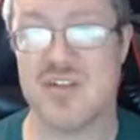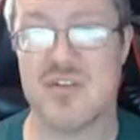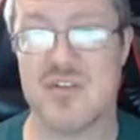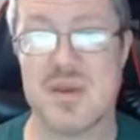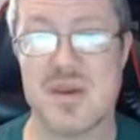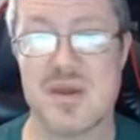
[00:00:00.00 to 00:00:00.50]
to
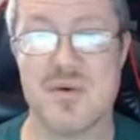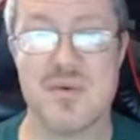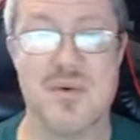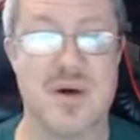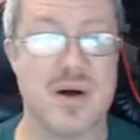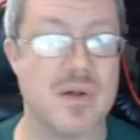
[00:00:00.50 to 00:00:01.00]
me now.
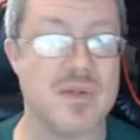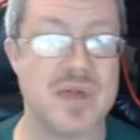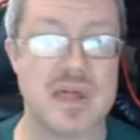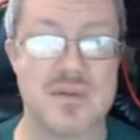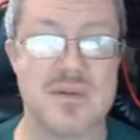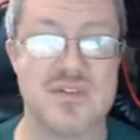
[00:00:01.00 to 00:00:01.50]
All the
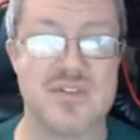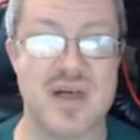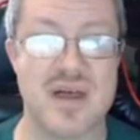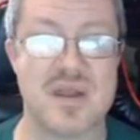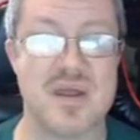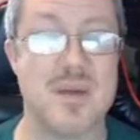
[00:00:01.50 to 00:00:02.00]
elements
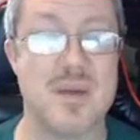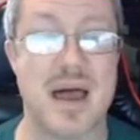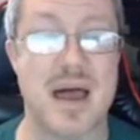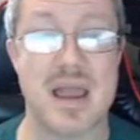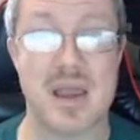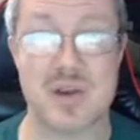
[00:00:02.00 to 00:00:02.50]
line up.
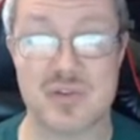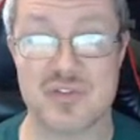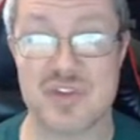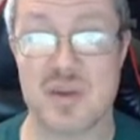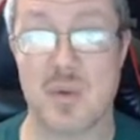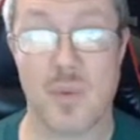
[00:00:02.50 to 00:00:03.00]
I
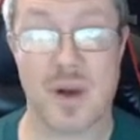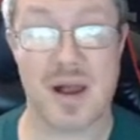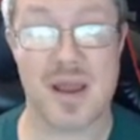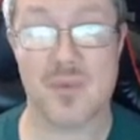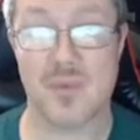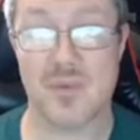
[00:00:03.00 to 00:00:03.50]
understand
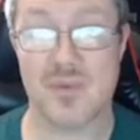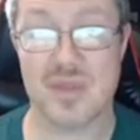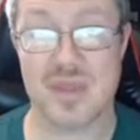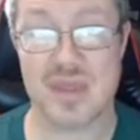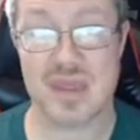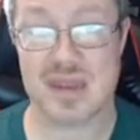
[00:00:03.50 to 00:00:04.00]
why
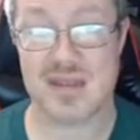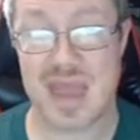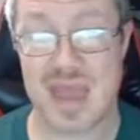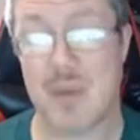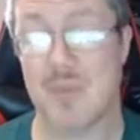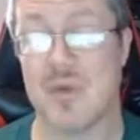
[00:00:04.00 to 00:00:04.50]
it
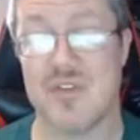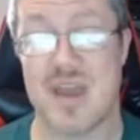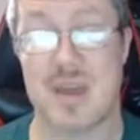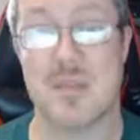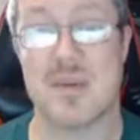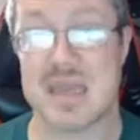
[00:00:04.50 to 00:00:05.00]
what's
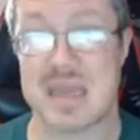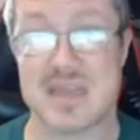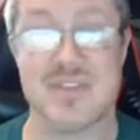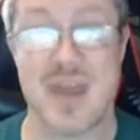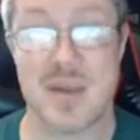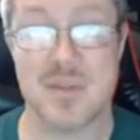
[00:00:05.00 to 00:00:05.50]
happening is
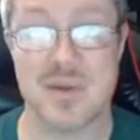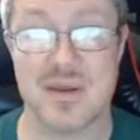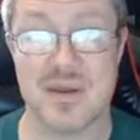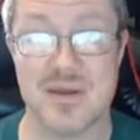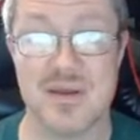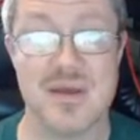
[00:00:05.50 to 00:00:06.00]
happening.
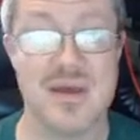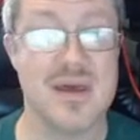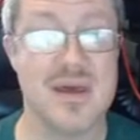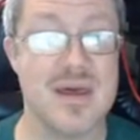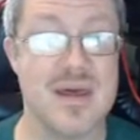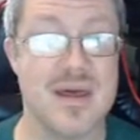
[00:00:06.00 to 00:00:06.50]

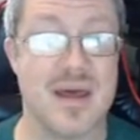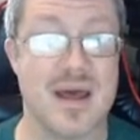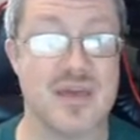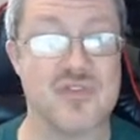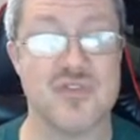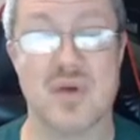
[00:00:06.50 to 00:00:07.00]
I've
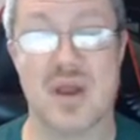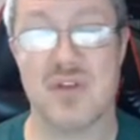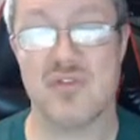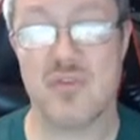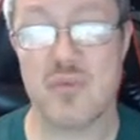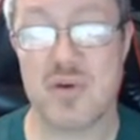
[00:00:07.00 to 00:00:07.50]
still got
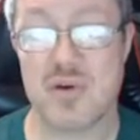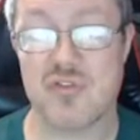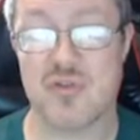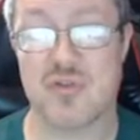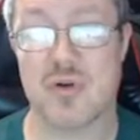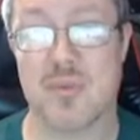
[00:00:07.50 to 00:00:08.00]
two
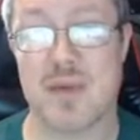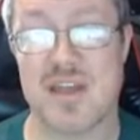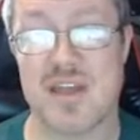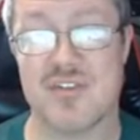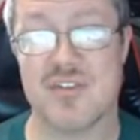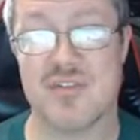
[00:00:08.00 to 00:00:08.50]

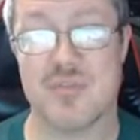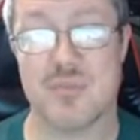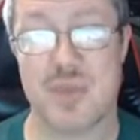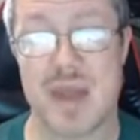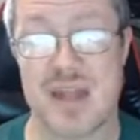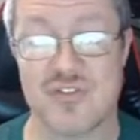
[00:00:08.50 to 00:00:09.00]

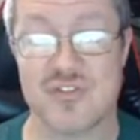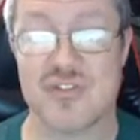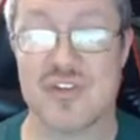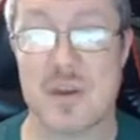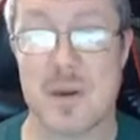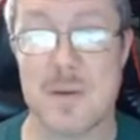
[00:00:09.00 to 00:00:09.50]
patches to
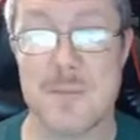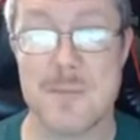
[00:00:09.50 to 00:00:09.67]
go,